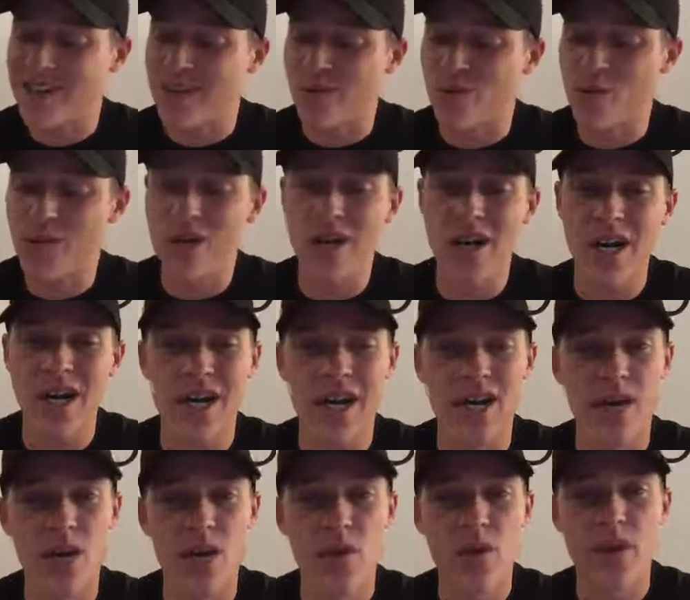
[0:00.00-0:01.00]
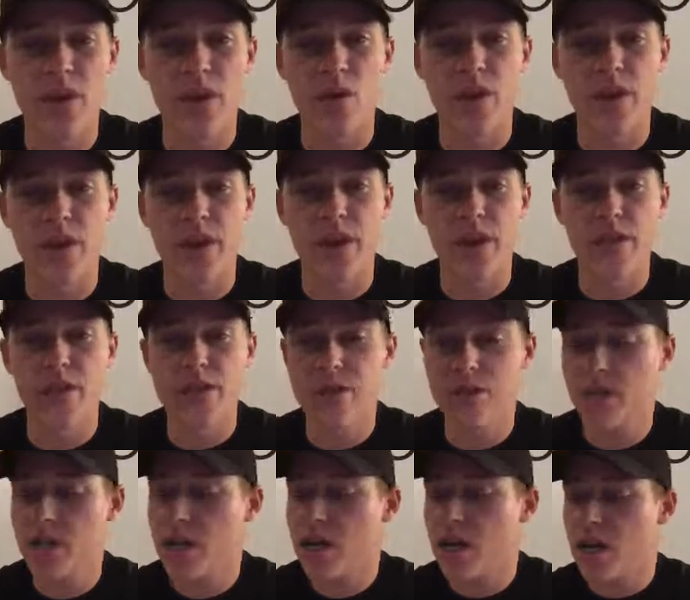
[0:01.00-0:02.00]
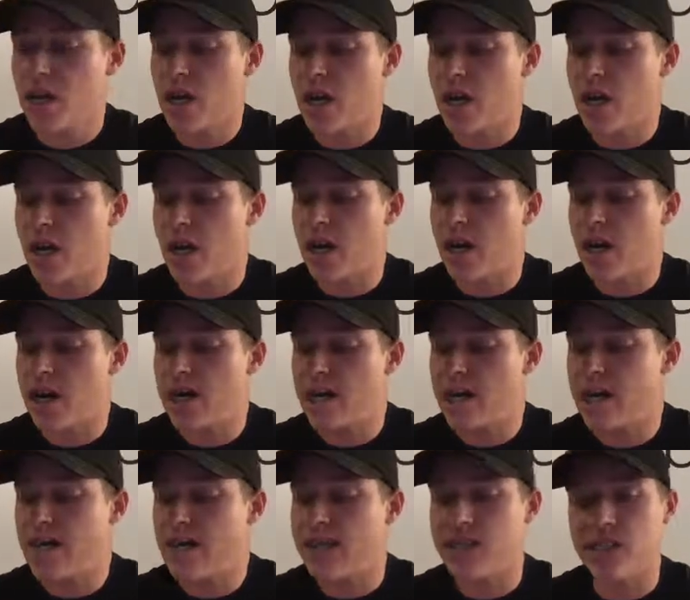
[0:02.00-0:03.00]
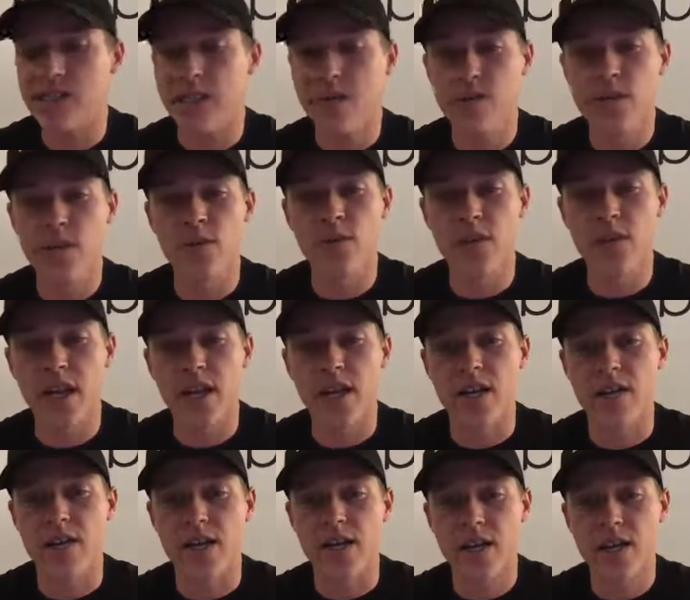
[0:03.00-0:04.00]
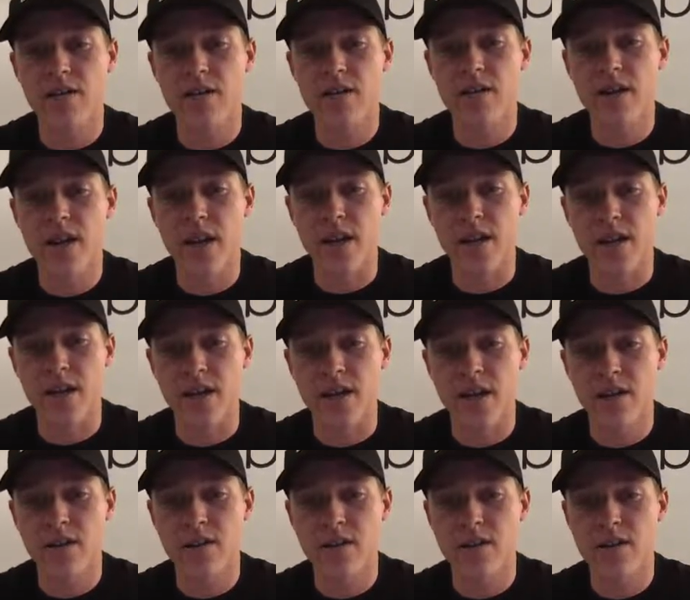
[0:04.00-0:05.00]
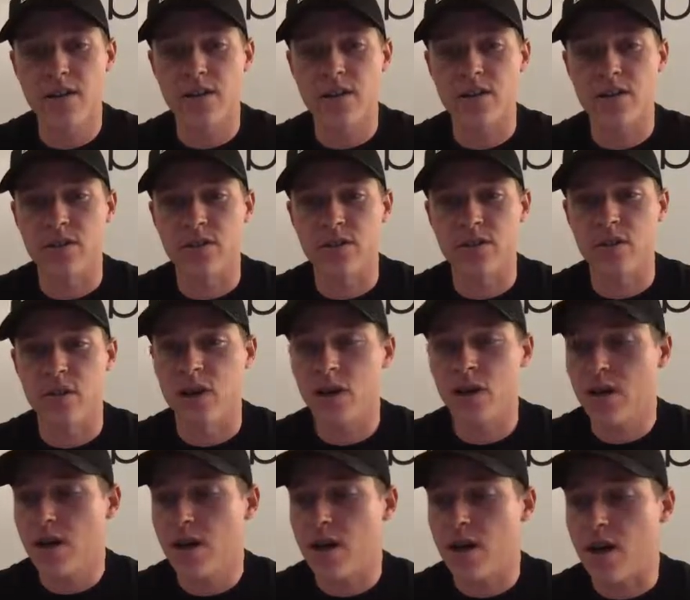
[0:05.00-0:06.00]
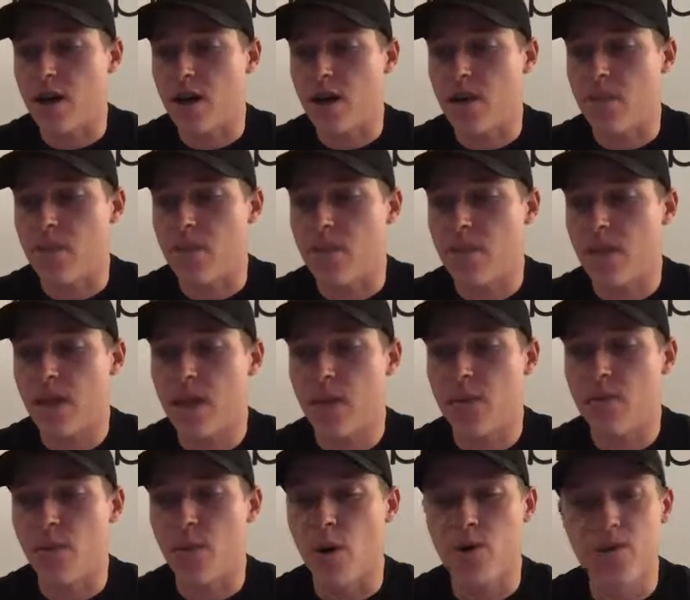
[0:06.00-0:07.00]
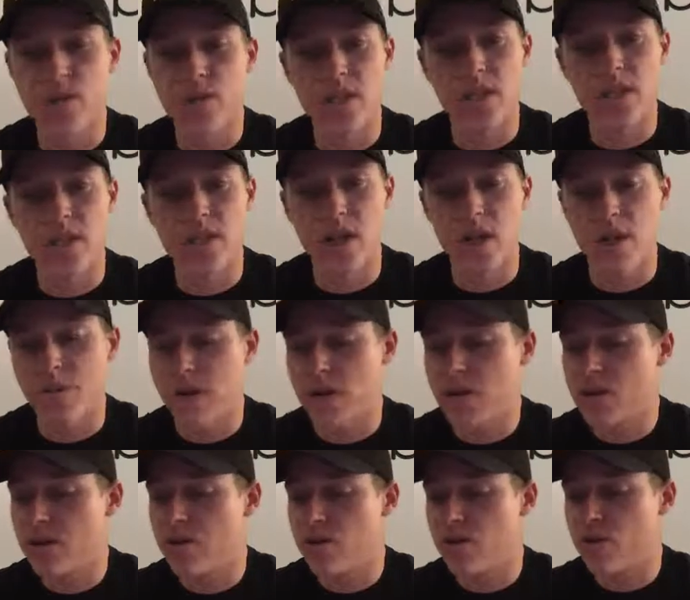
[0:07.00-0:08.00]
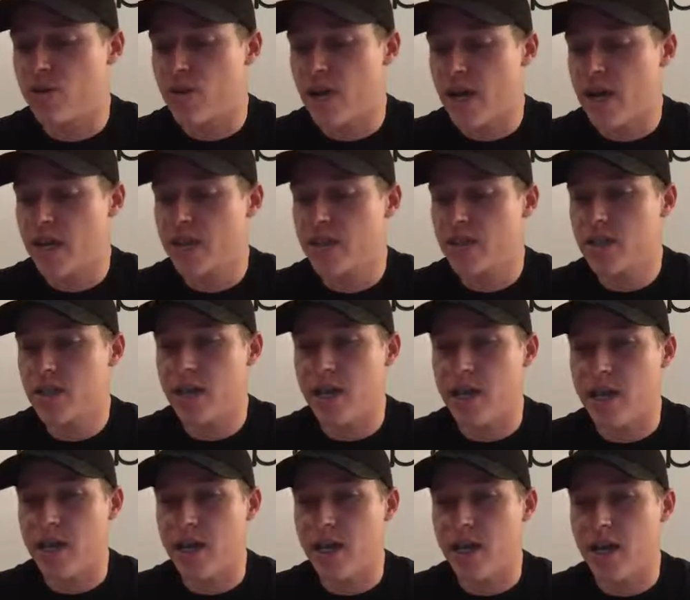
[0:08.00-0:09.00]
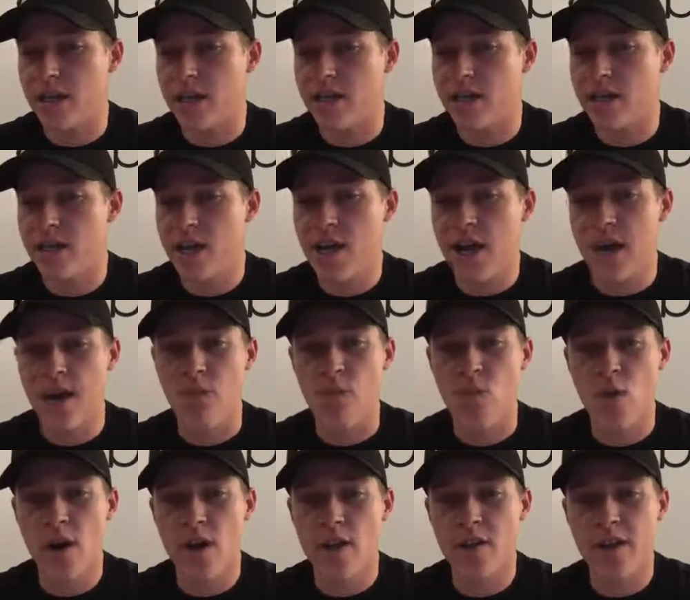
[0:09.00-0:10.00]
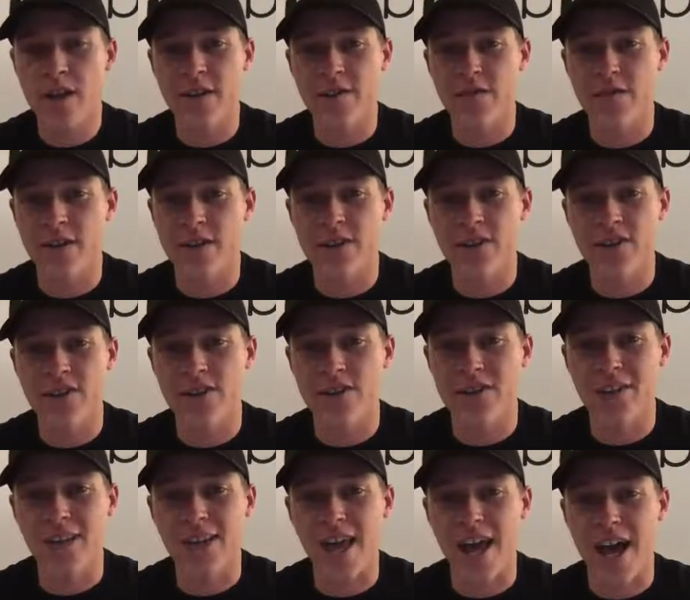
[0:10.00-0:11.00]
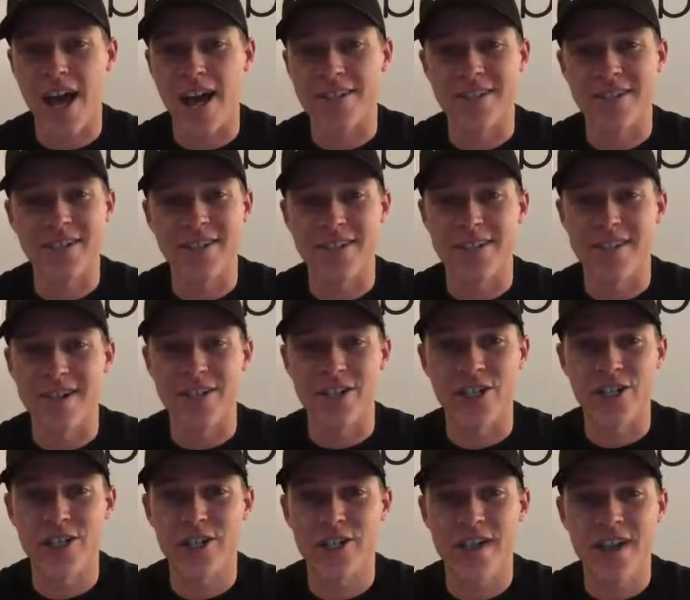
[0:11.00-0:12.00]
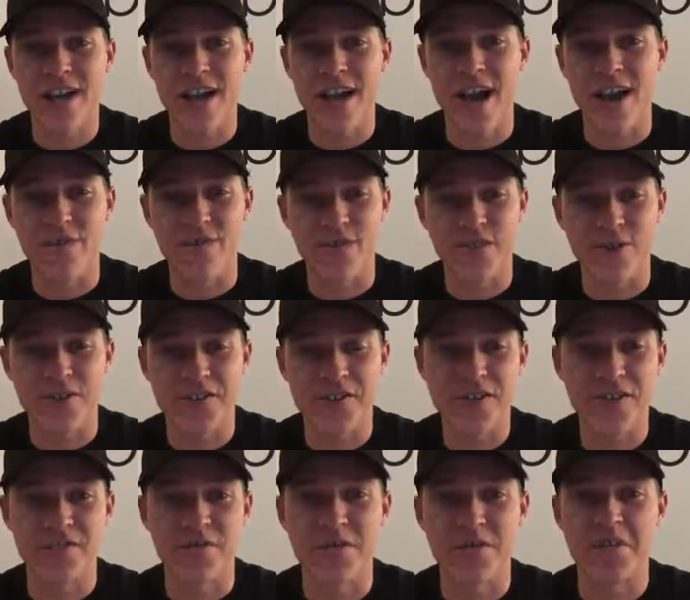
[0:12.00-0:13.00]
we're kind of going with this? It seems like we're getting nearer and nearer to most things coming into effect, and I'm wondering if this is just the last-ditch efforts of the